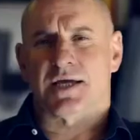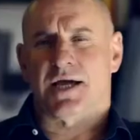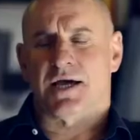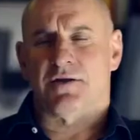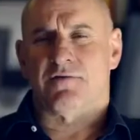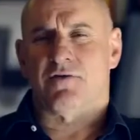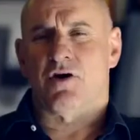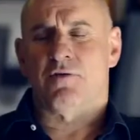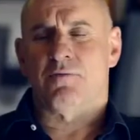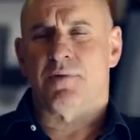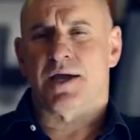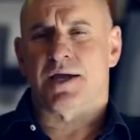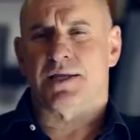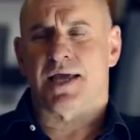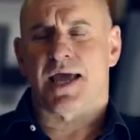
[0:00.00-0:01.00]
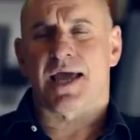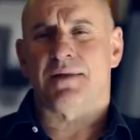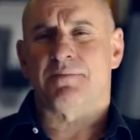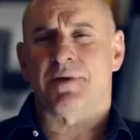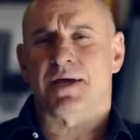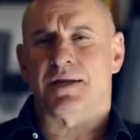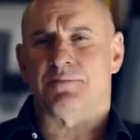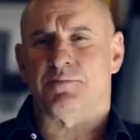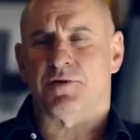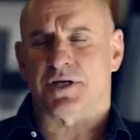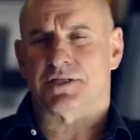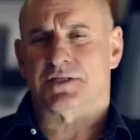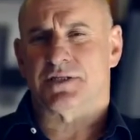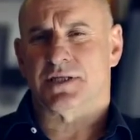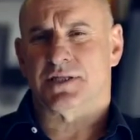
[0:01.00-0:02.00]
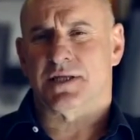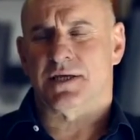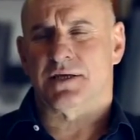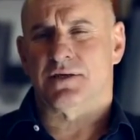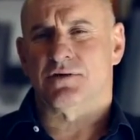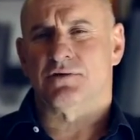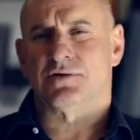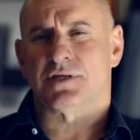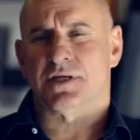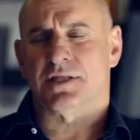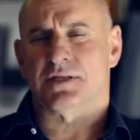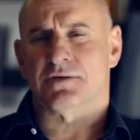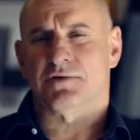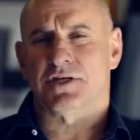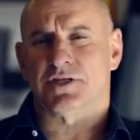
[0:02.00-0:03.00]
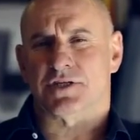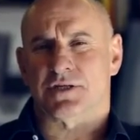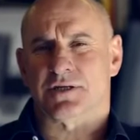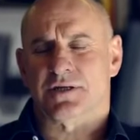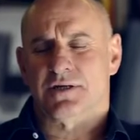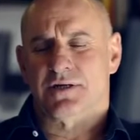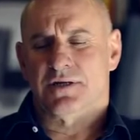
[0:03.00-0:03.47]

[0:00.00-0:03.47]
and the kind of homemade, handmade bricks that they use in the region.